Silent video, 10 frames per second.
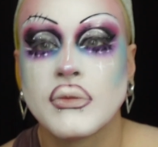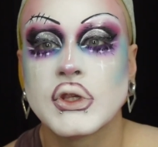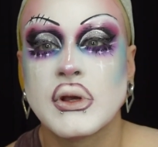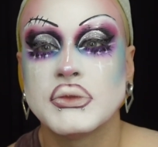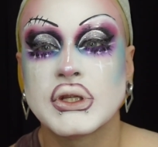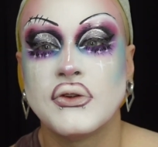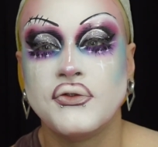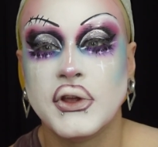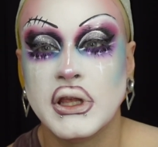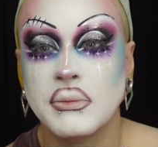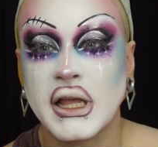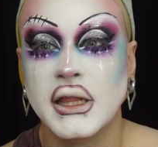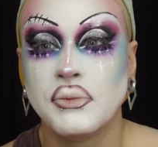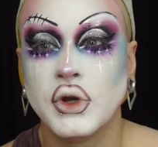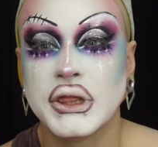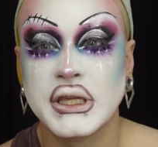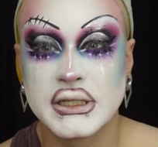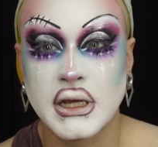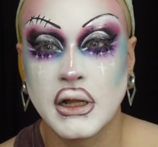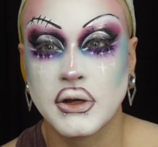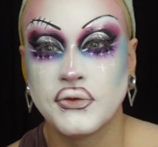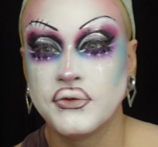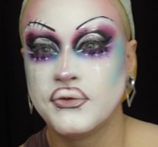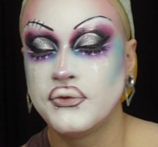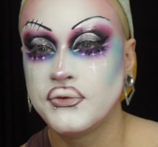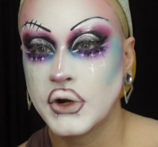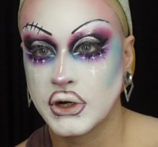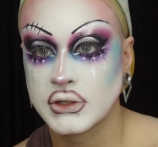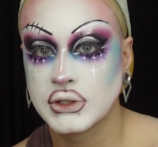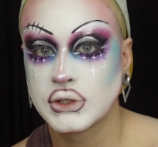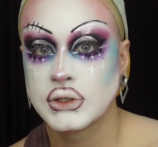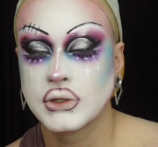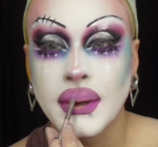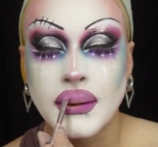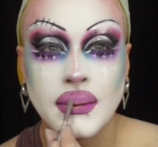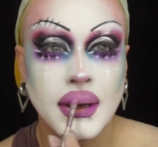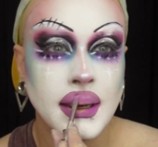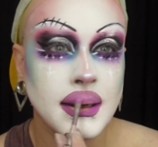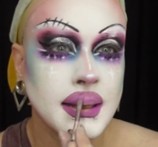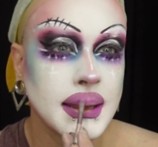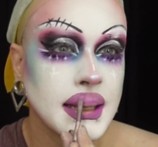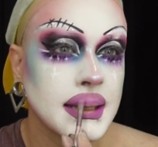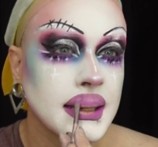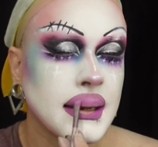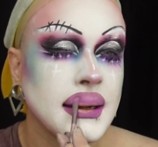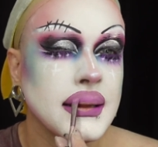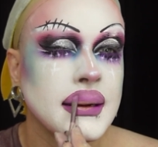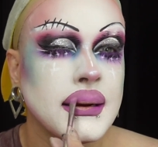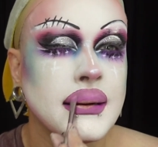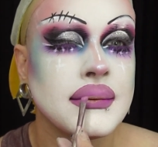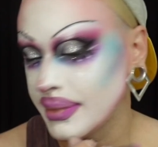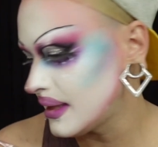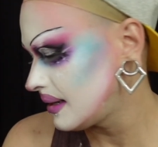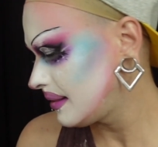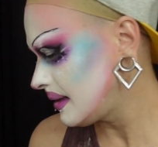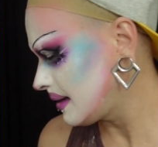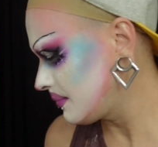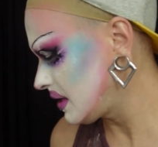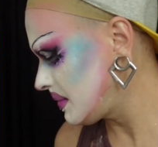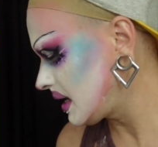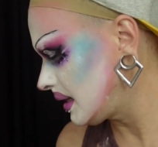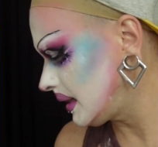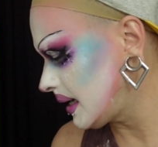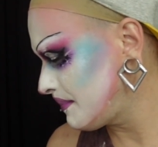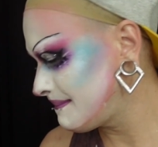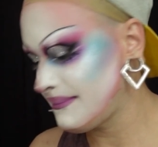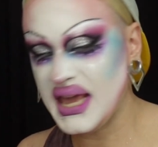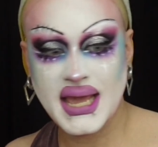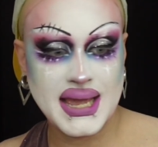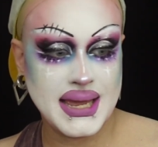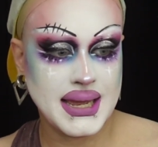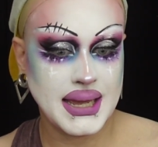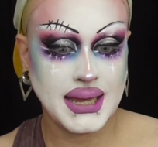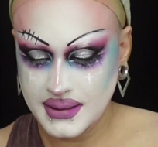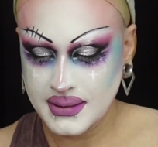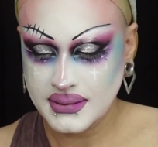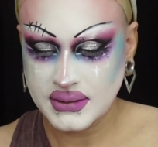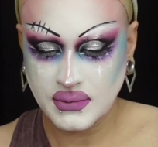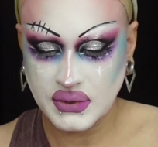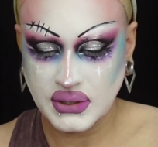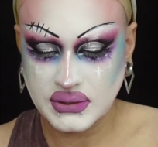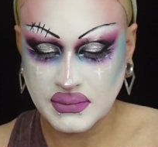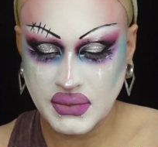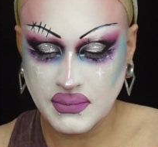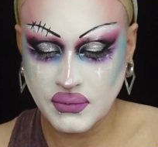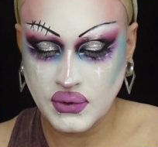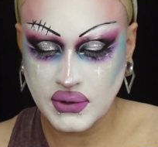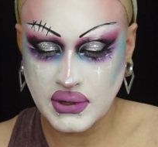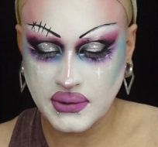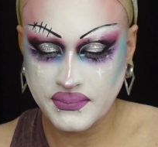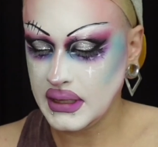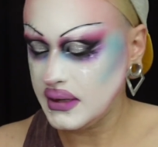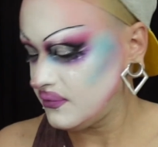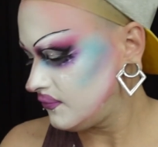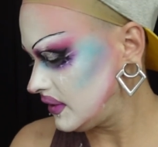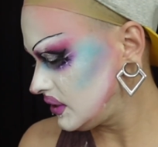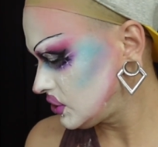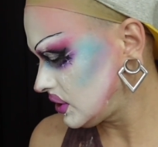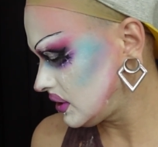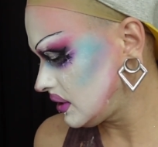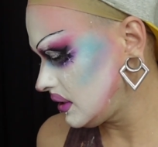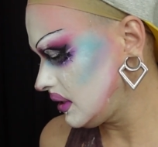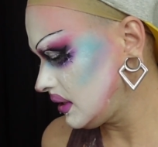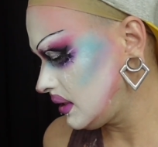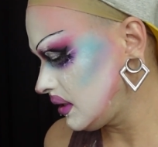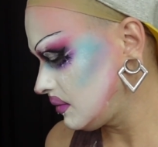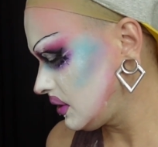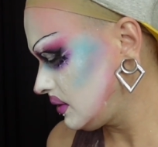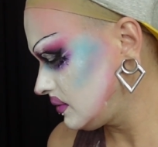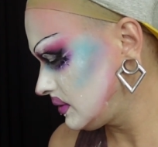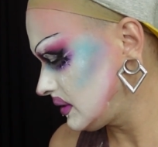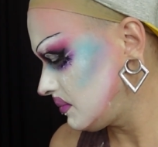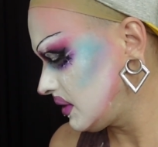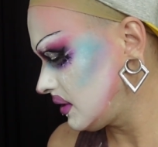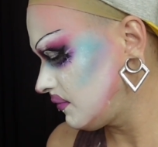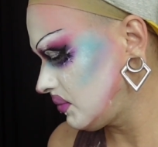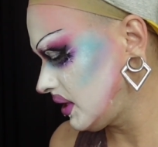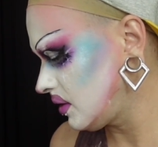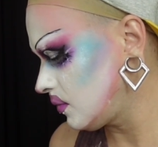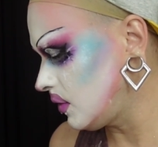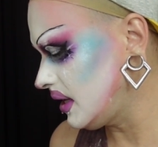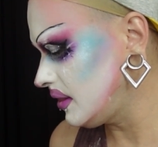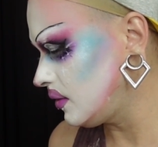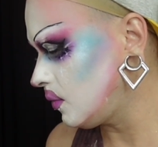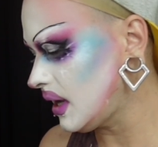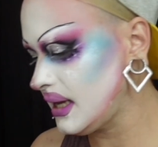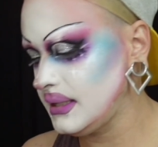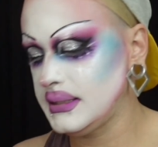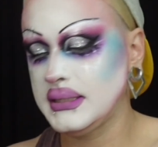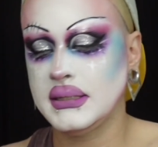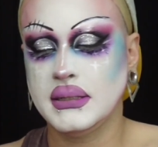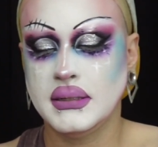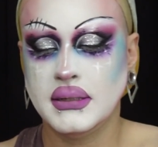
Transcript: So I'm just gonna fill in my lip with this color first. You know, kind of this color. And then I think I'm gonna make a light pink. So I'm gonna use a bit more of Finish Her, and I'm gonna use a bit of Player One, the white.